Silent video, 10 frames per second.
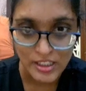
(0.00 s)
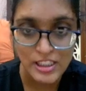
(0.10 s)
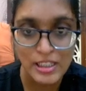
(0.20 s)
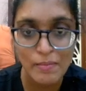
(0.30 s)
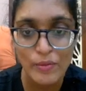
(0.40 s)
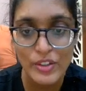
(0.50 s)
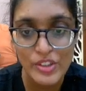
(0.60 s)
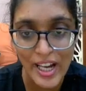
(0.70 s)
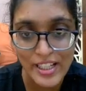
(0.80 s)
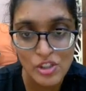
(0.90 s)
some of the
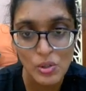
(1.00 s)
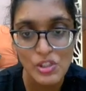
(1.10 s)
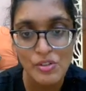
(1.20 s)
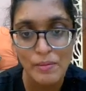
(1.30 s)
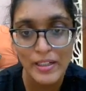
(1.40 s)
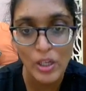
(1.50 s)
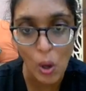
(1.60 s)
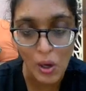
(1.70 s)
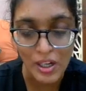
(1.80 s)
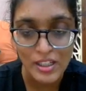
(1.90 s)
diastoles will be
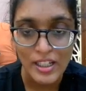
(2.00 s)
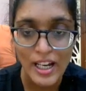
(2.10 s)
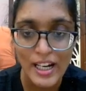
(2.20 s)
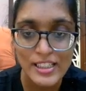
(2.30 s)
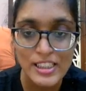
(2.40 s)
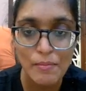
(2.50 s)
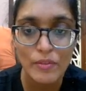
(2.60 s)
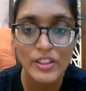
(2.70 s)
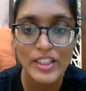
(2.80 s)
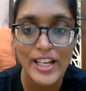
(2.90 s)
long, and some
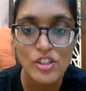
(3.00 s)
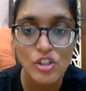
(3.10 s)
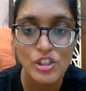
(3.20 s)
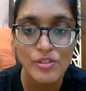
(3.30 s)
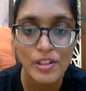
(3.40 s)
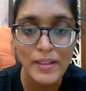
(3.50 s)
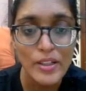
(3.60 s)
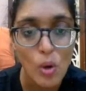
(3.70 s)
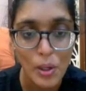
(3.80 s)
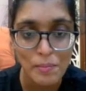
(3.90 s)
of the diastoles will
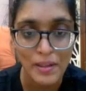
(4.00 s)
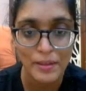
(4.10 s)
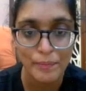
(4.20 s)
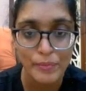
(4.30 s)
be normal.